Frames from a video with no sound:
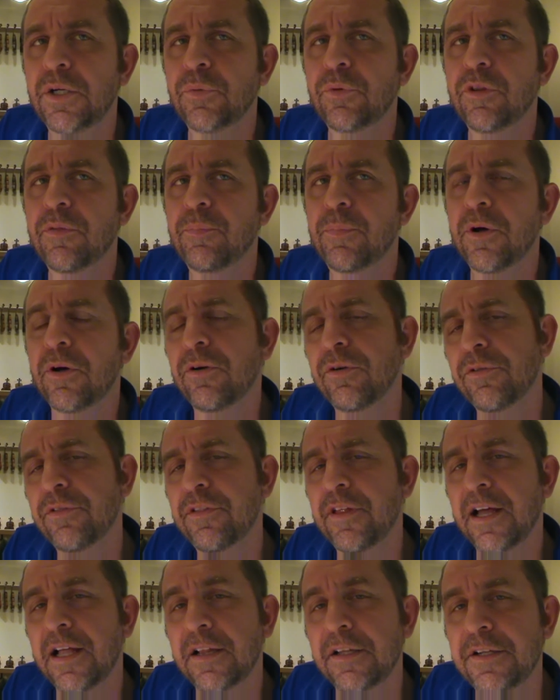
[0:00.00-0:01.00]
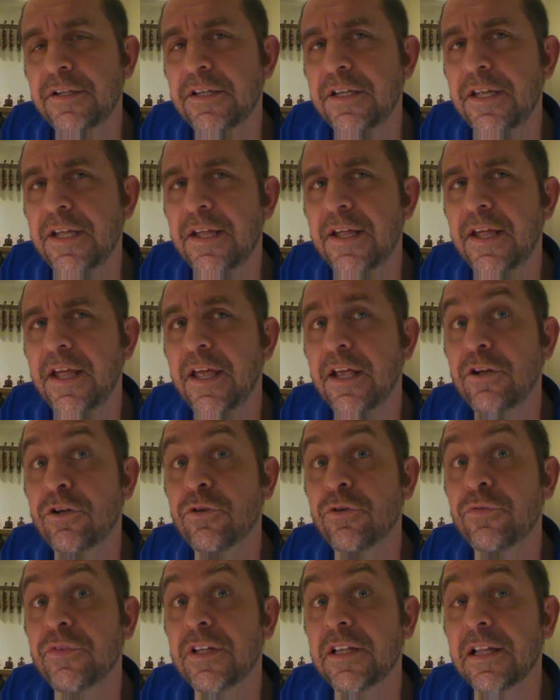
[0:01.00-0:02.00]
with both LED and
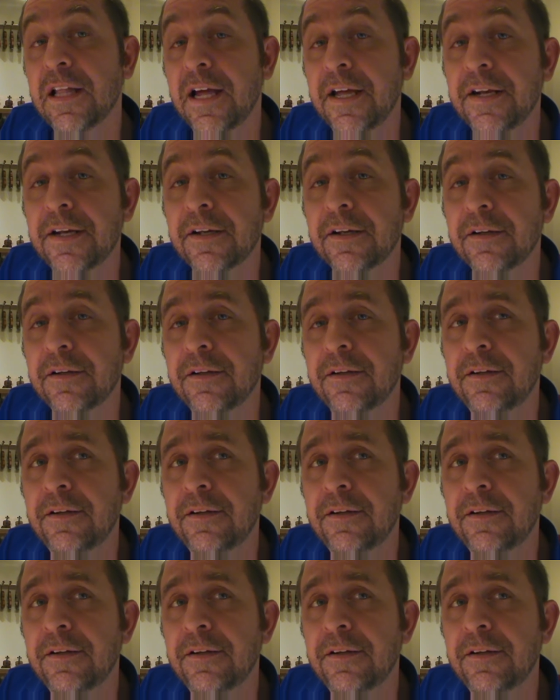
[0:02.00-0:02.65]
UV lighting.